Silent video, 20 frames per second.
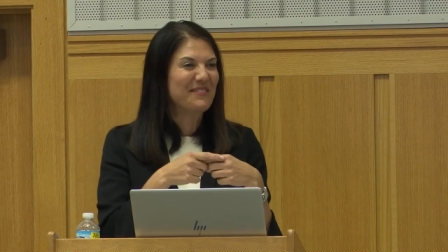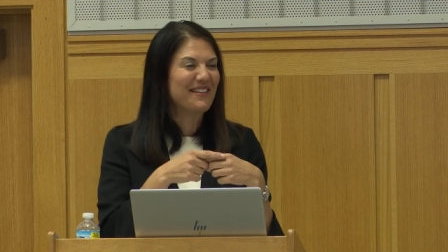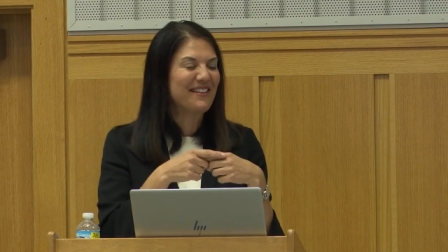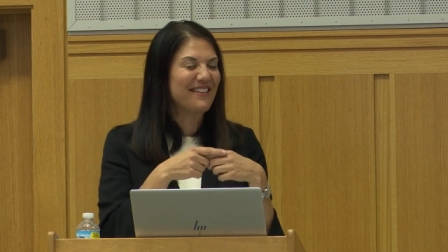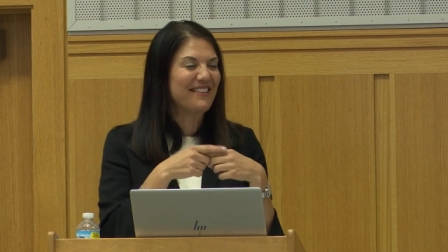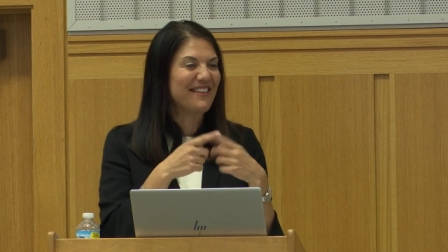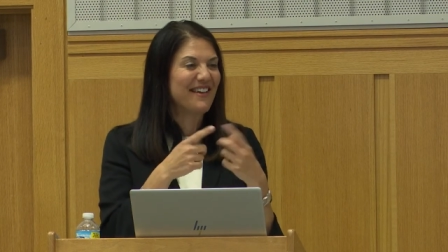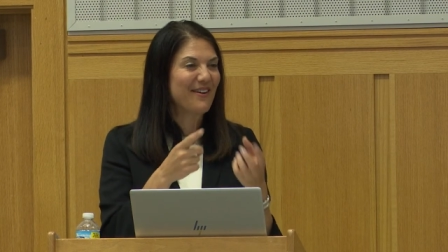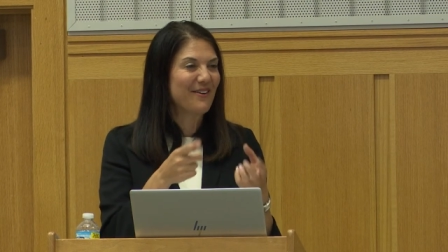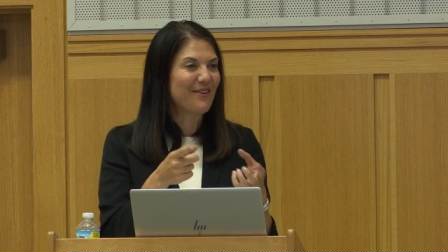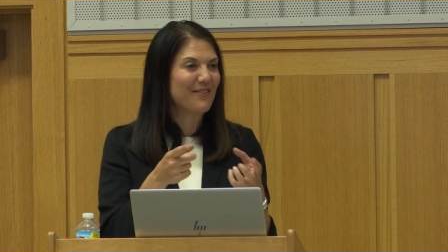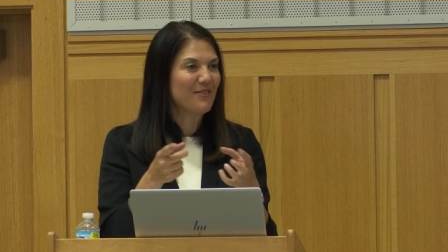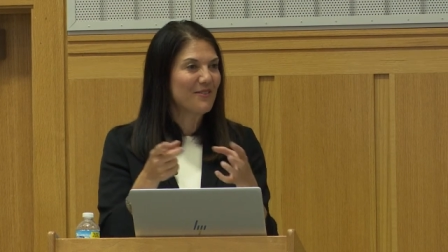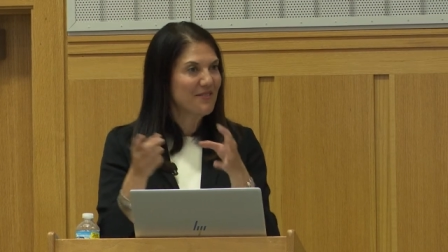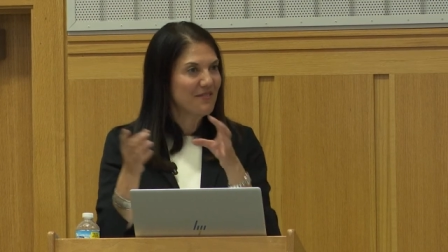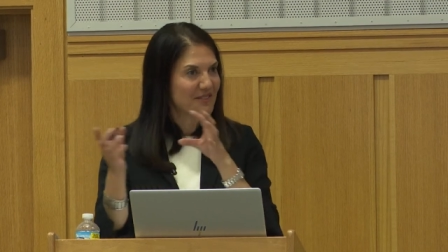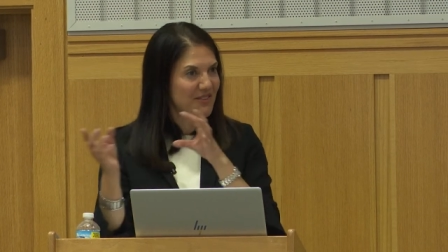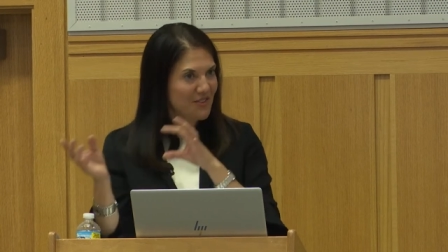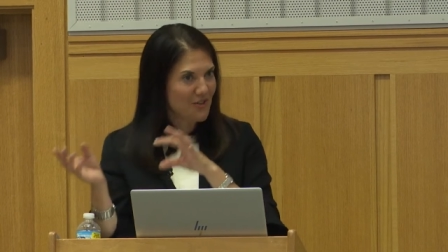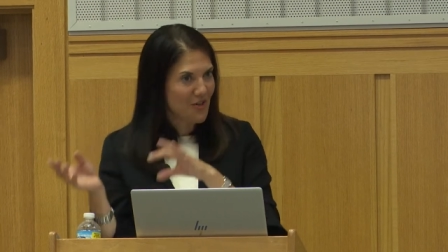they're
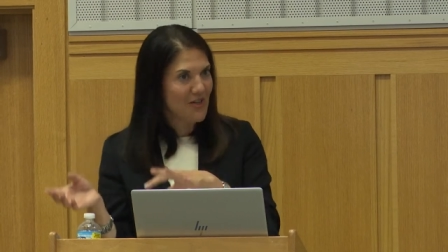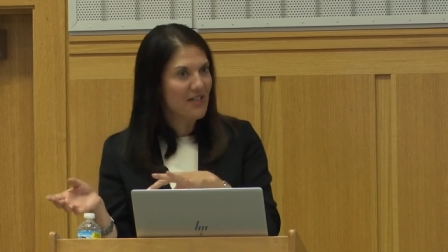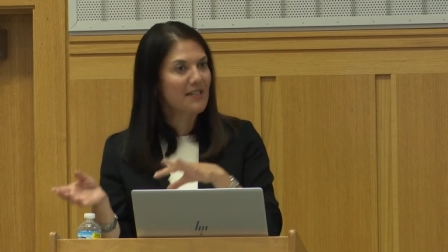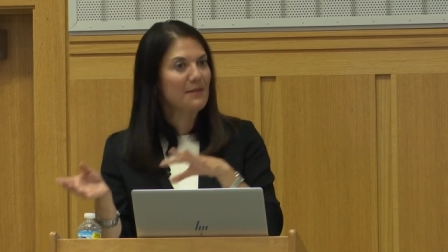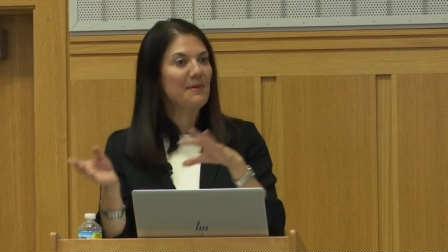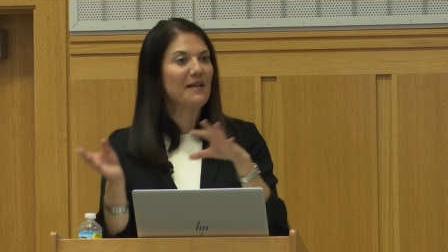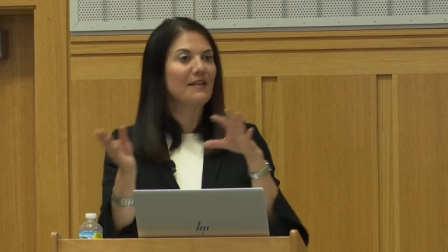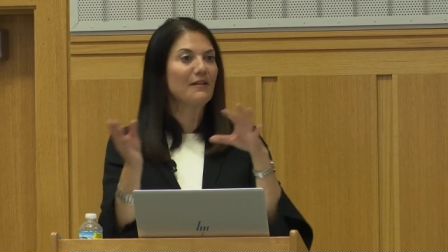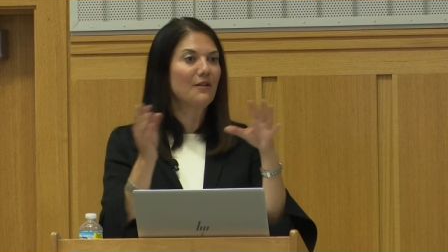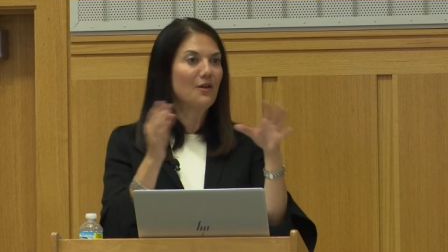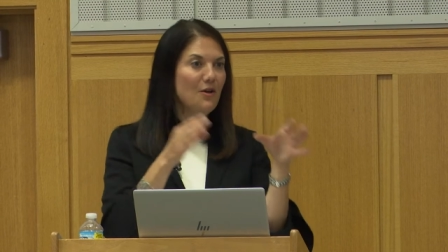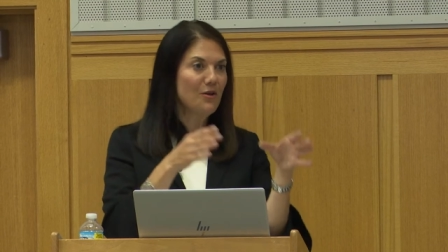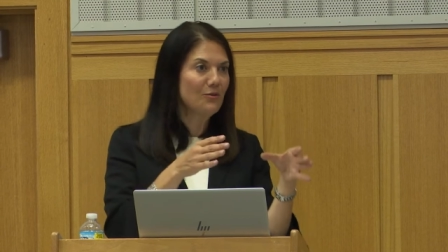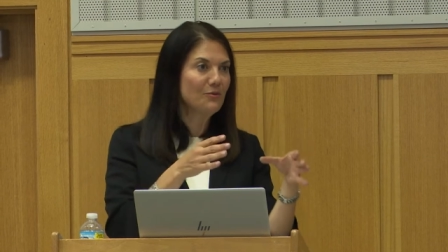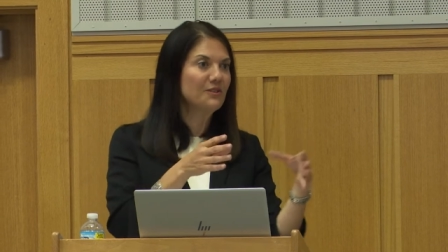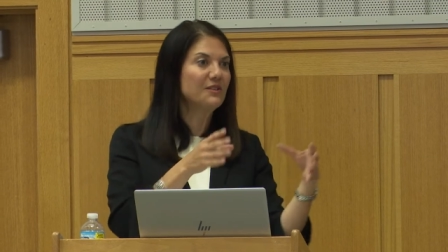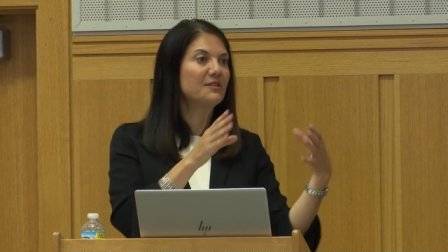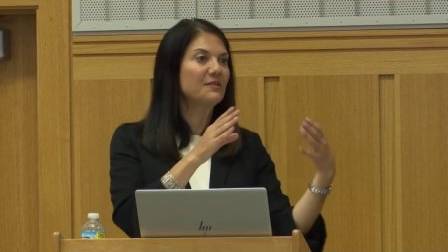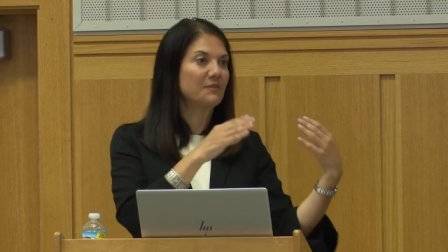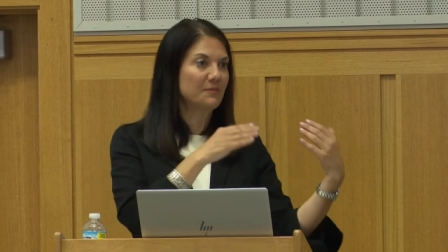starting to make
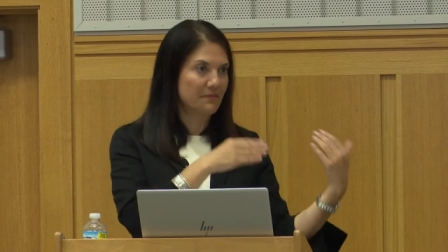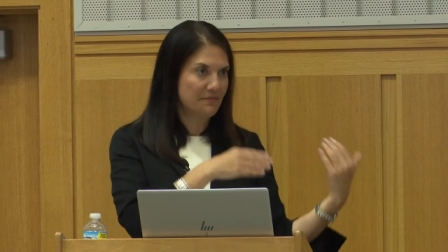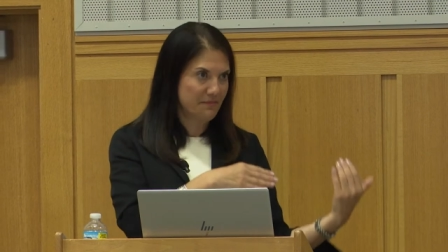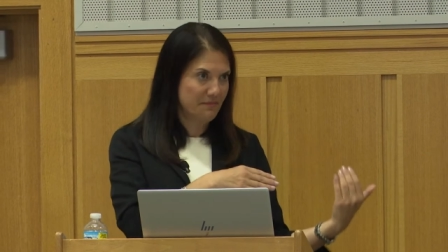loans